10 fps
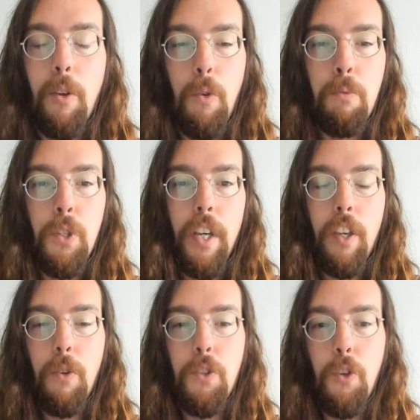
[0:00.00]
Groups like
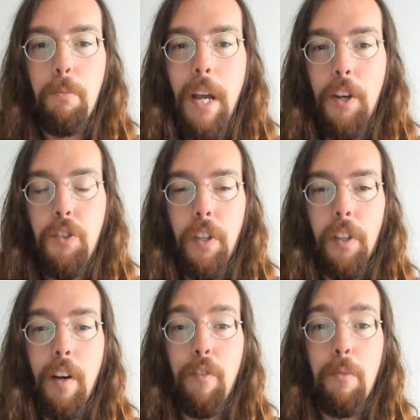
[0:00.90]
YouTube actually
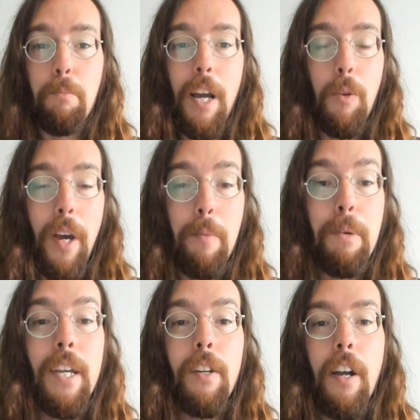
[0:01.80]
love them. By the way,
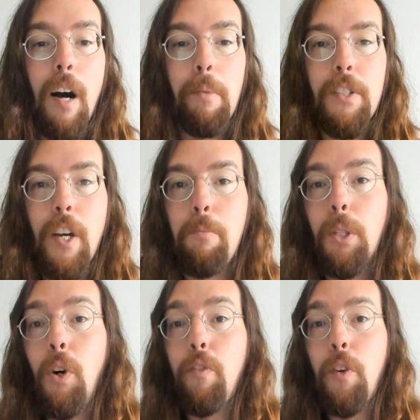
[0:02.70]
pinned comment down
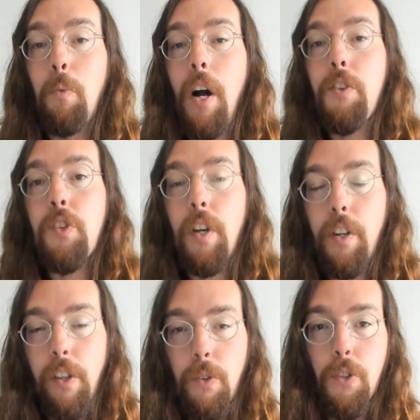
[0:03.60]
below if you're watching
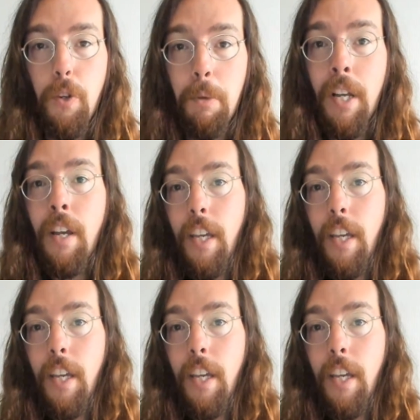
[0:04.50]
on YouTube.